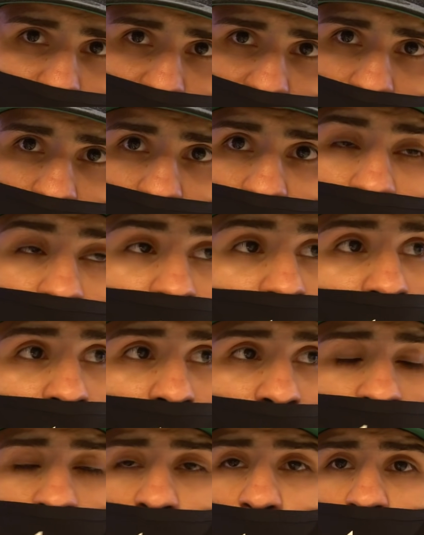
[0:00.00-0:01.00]
So,
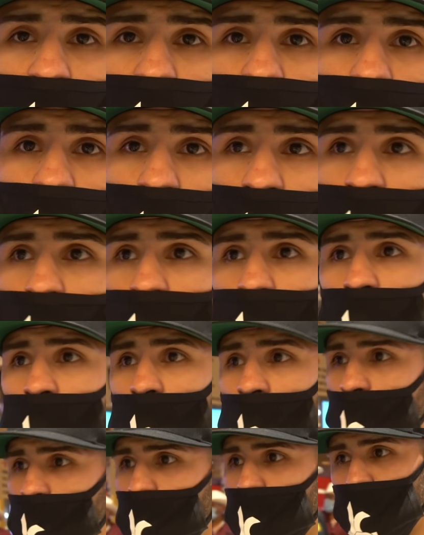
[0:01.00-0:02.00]
of course, you know,
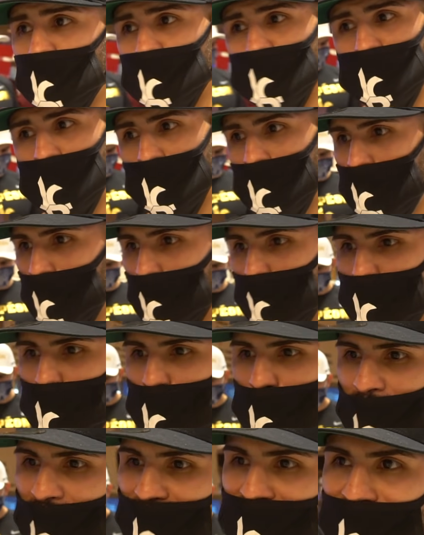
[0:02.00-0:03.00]
um,
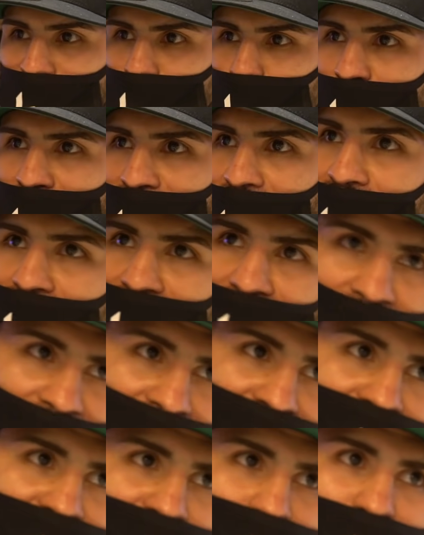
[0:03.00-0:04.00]
and that's where I, I
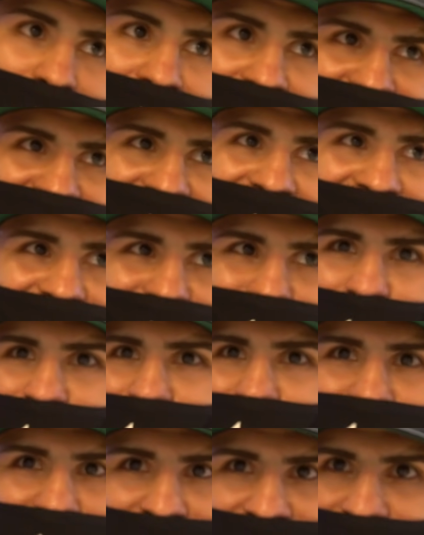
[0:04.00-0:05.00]
expect. You know, I expect
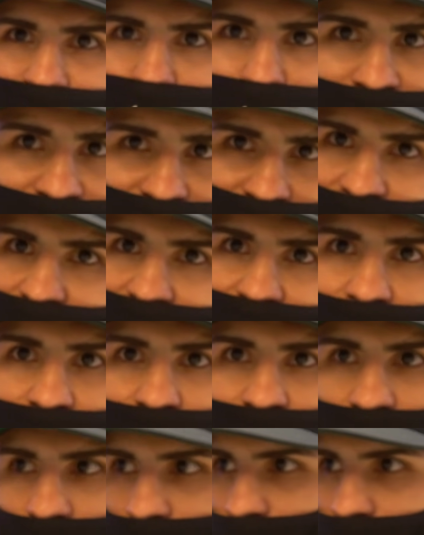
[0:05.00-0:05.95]
to face the best Josh Taylor.